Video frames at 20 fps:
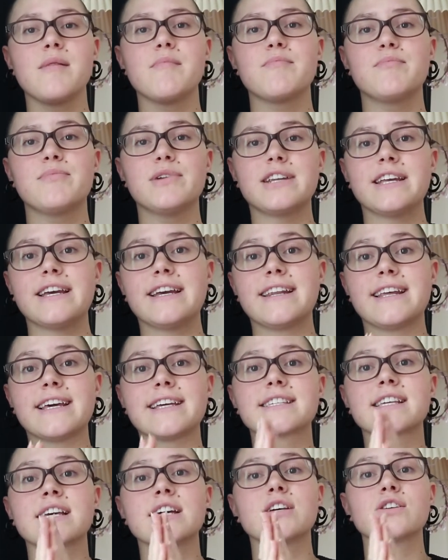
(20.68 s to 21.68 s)
but it
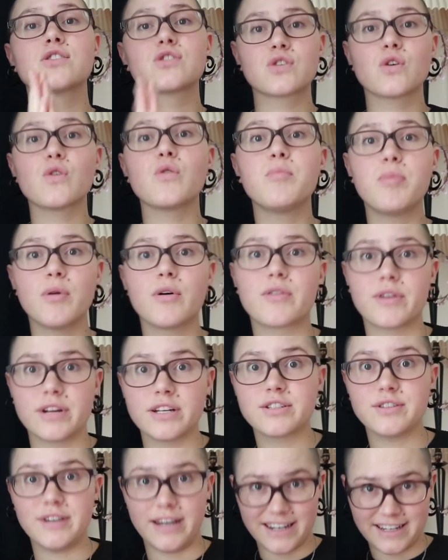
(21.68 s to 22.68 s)
is so boring
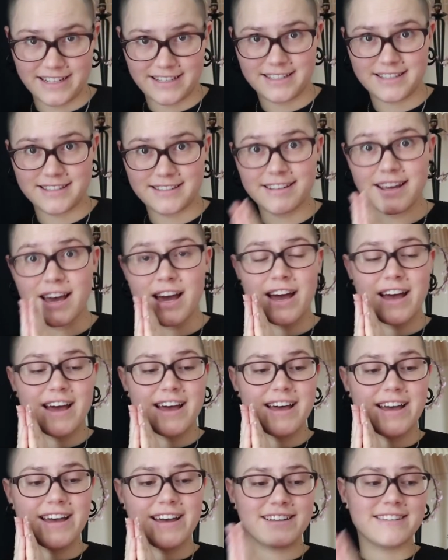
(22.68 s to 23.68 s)
to edit.
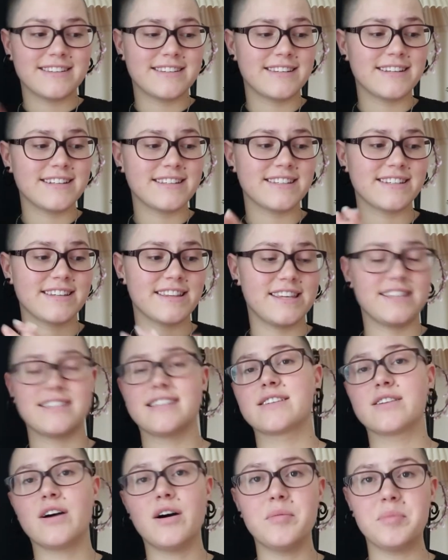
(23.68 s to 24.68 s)
And since this
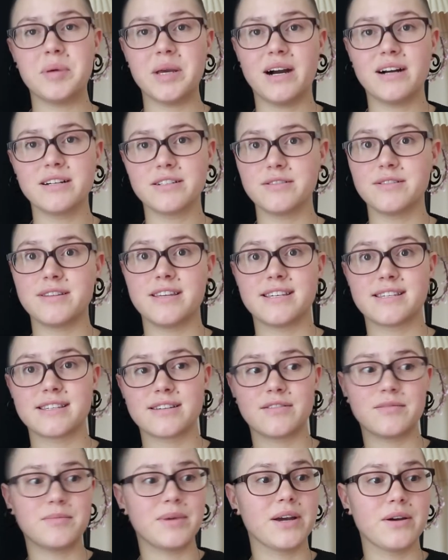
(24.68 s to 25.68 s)
is a hobby, I do this
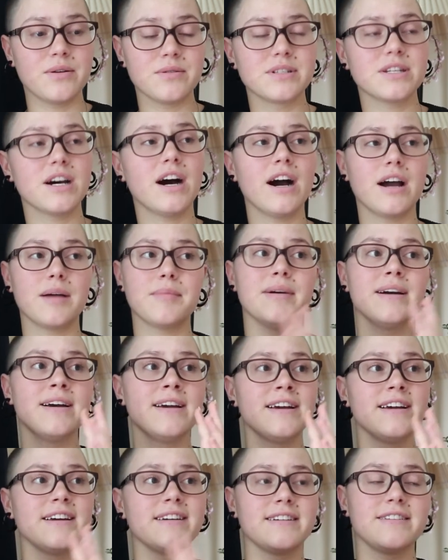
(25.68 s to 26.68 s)
on my own time.
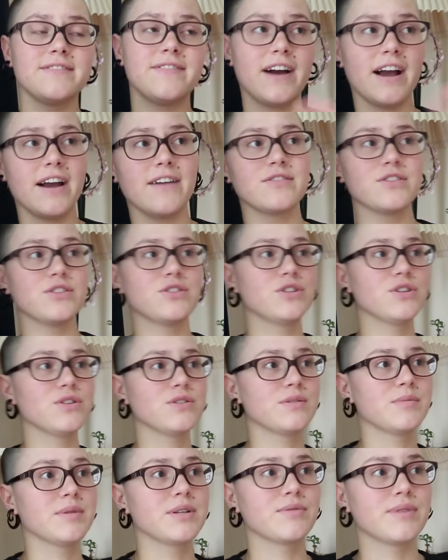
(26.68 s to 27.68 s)
If I have to
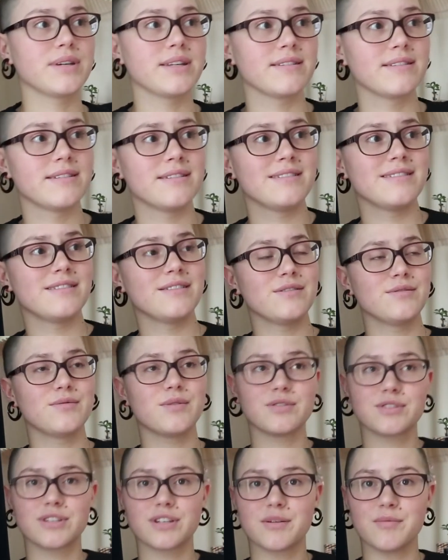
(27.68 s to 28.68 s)
choose between
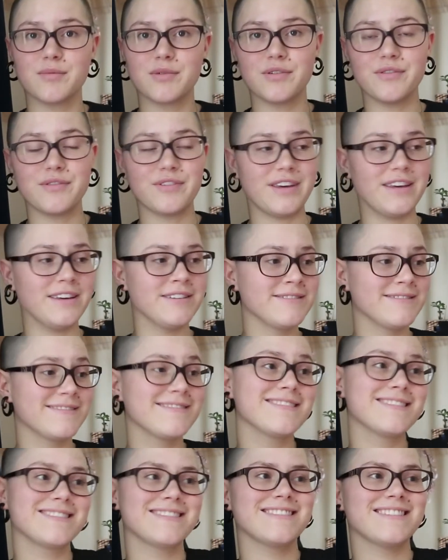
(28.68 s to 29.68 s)
watching a movie
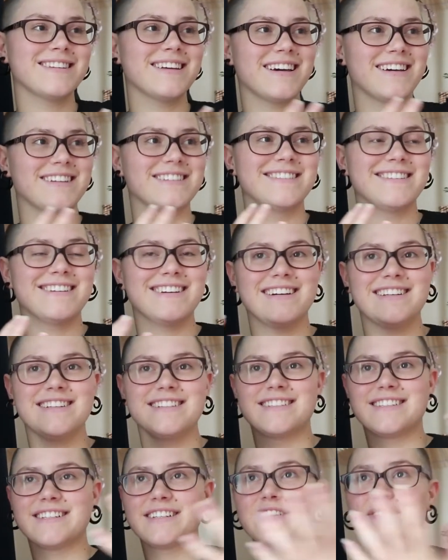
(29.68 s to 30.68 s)
and
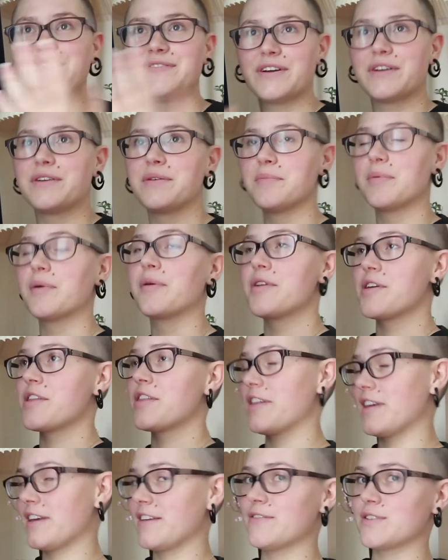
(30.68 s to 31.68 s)
editing a very boring
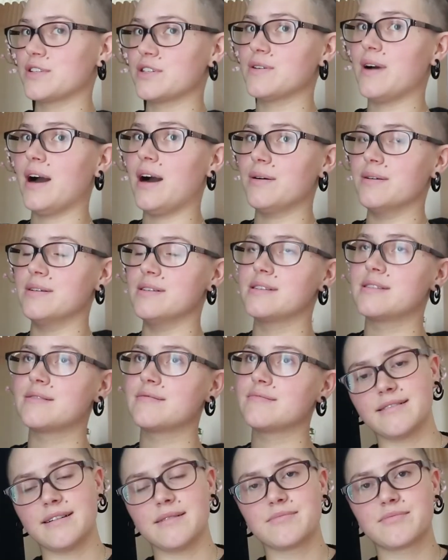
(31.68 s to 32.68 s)
thing for 2 hours,
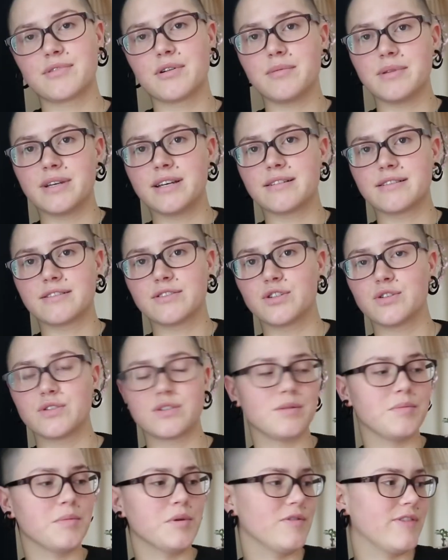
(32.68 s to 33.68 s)
I'm probably going to choose
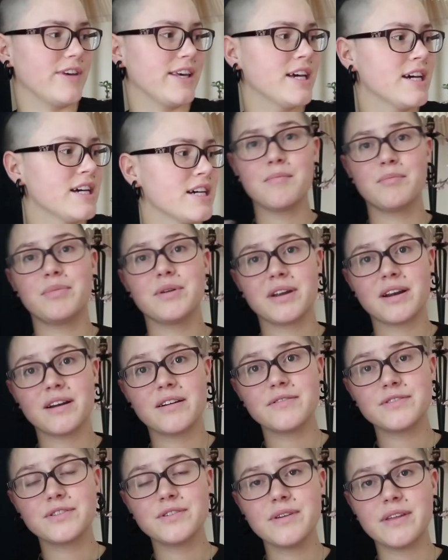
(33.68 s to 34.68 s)
the movie. But I
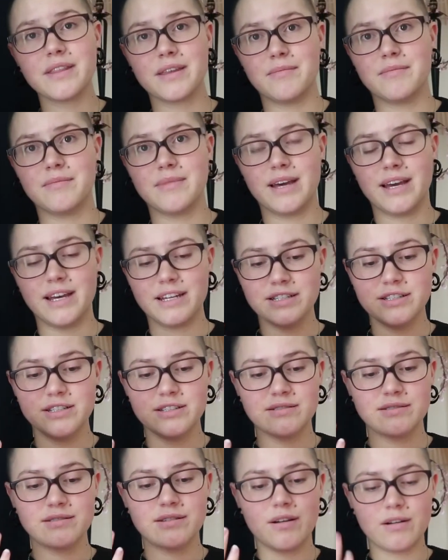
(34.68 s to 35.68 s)
love doing them, and
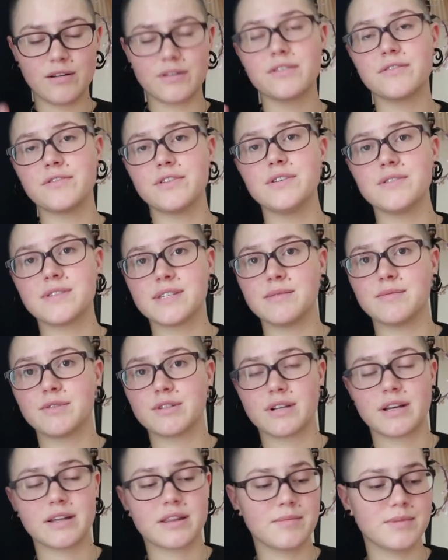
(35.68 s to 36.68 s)
a lot of you seem to
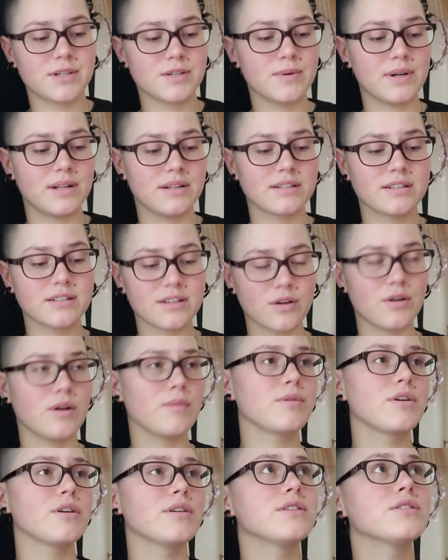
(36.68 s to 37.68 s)
like them as well, so
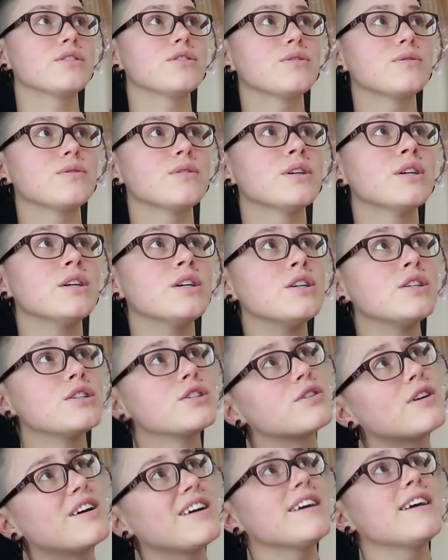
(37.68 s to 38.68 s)
I'm going to
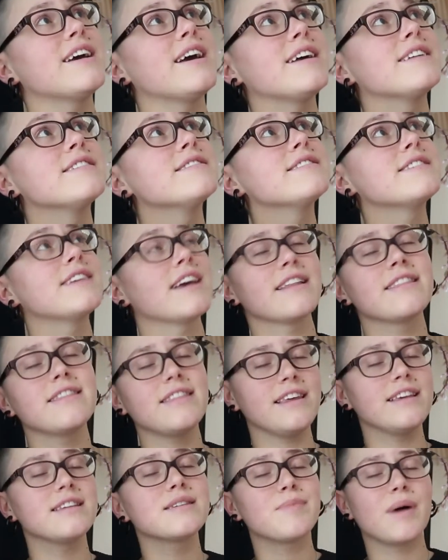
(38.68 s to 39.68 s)
try and get
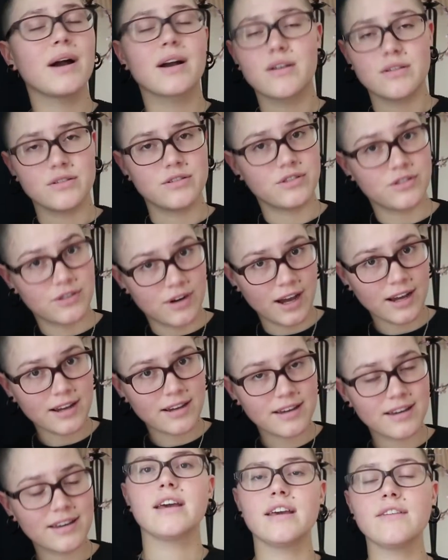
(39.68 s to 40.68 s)
these back on
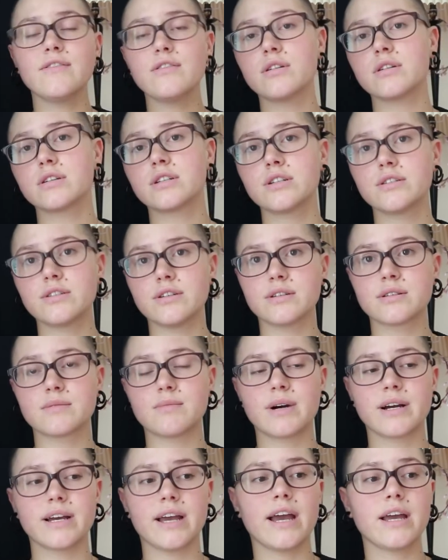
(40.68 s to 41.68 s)
track. If you're curious,
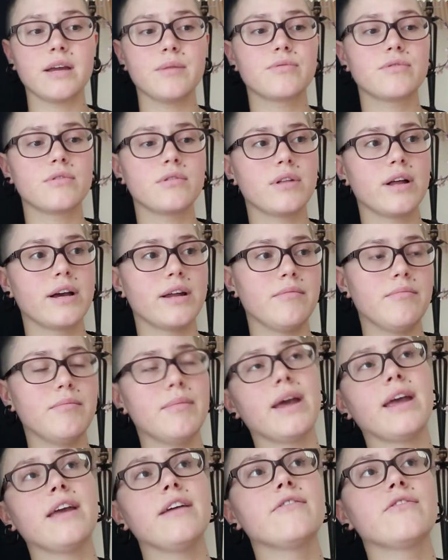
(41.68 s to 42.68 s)
my April and
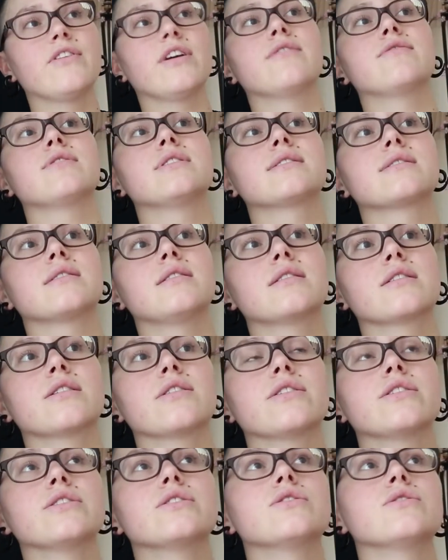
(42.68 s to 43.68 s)
May favourites are
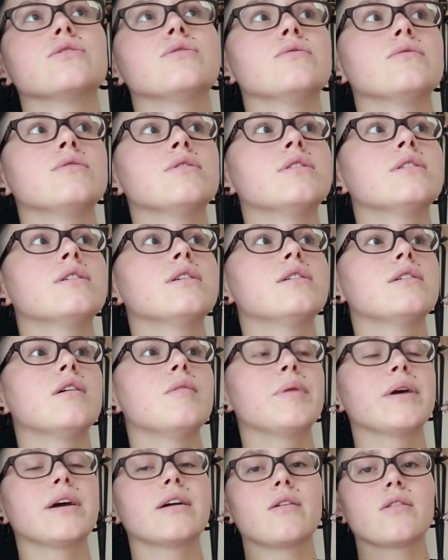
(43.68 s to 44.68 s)
going to
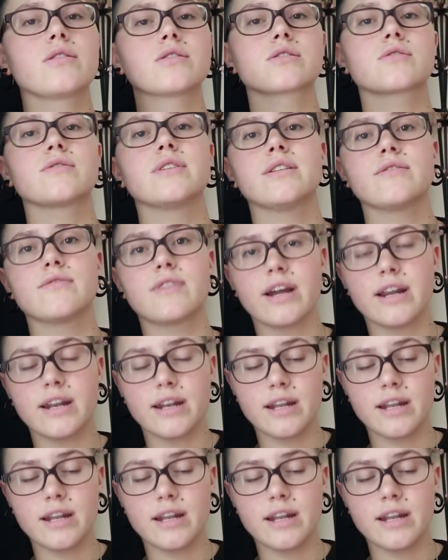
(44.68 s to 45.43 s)
appear on the screen right